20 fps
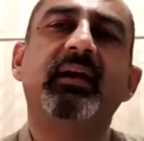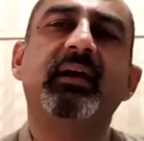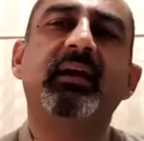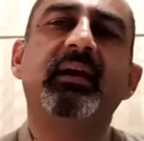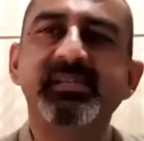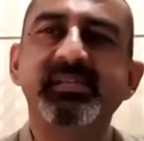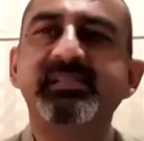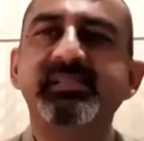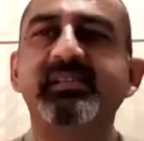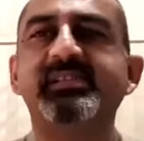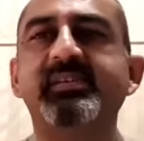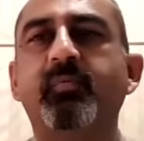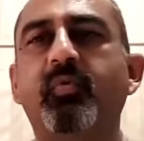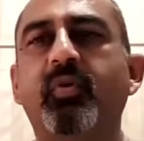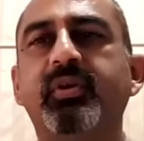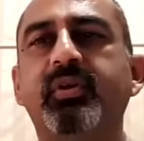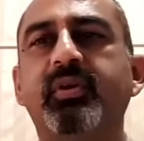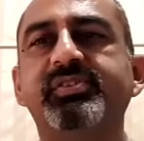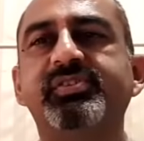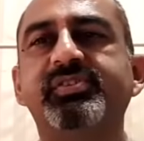Business
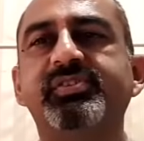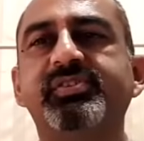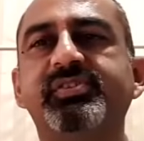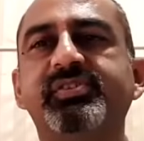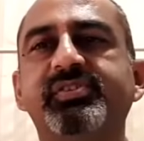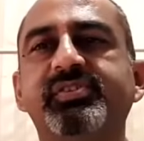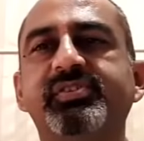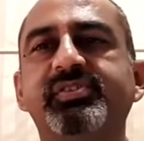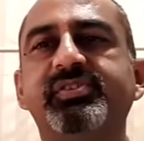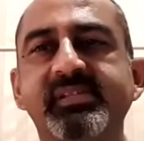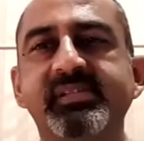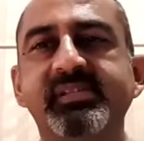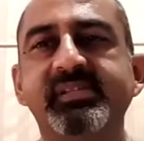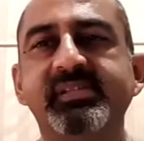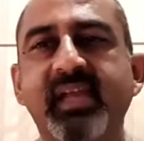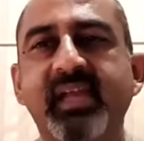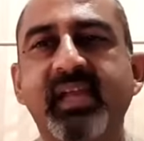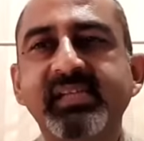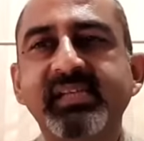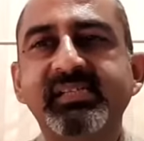Awards
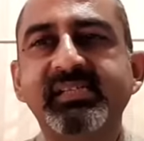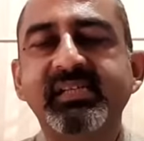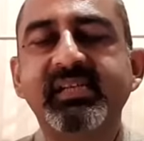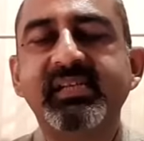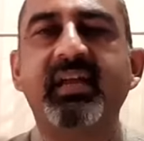2019.